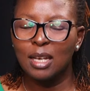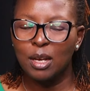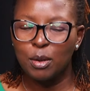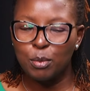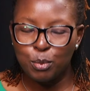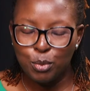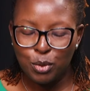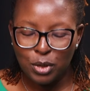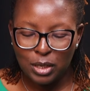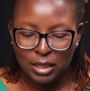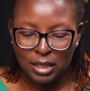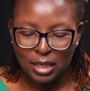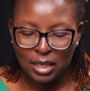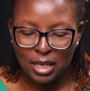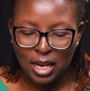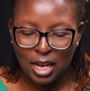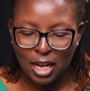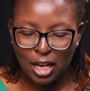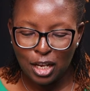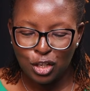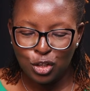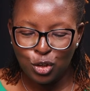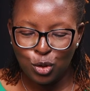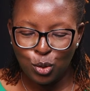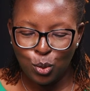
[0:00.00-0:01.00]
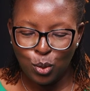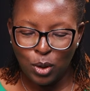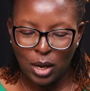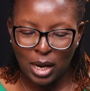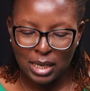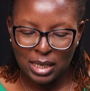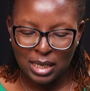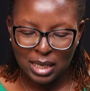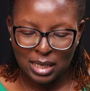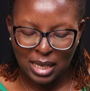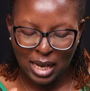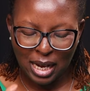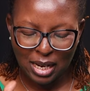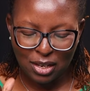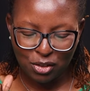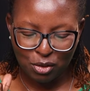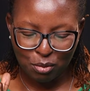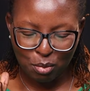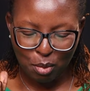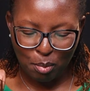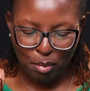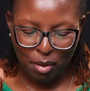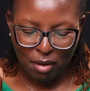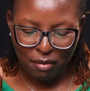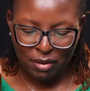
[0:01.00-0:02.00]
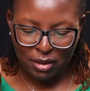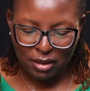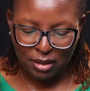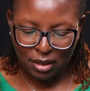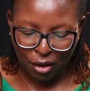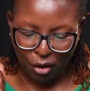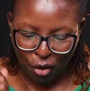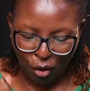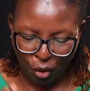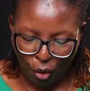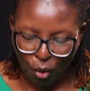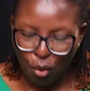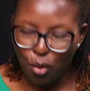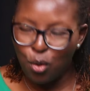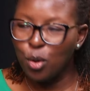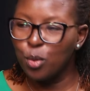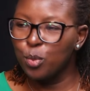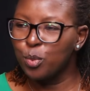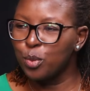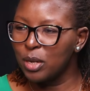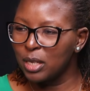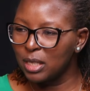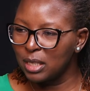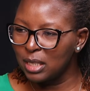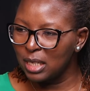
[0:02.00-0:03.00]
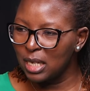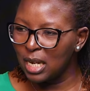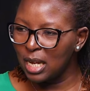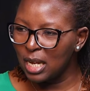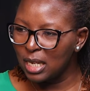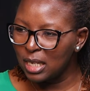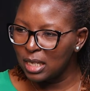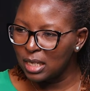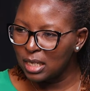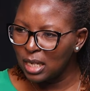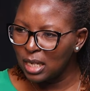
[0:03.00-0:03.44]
president, you look at, I can't remember if it's the Congo president.